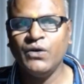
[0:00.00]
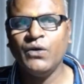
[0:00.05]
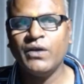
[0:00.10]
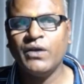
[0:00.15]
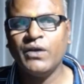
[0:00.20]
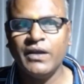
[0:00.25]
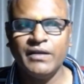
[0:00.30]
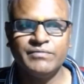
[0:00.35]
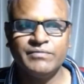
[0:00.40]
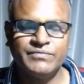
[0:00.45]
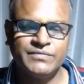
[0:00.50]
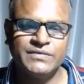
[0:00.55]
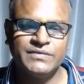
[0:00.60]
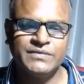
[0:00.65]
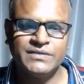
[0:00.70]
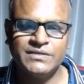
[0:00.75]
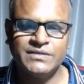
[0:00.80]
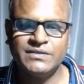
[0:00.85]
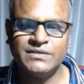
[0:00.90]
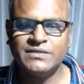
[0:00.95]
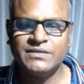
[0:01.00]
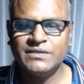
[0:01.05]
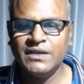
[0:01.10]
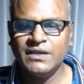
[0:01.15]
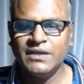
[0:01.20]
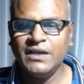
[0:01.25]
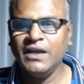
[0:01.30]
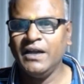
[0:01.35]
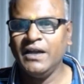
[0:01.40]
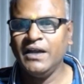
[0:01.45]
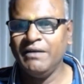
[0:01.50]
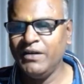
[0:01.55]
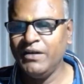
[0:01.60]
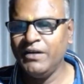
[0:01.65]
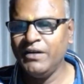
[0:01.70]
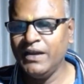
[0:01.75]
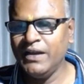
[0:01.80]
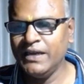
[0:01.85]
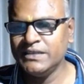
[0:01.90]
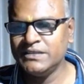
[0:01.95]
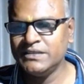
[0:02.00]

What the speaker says: Okay. Have a nice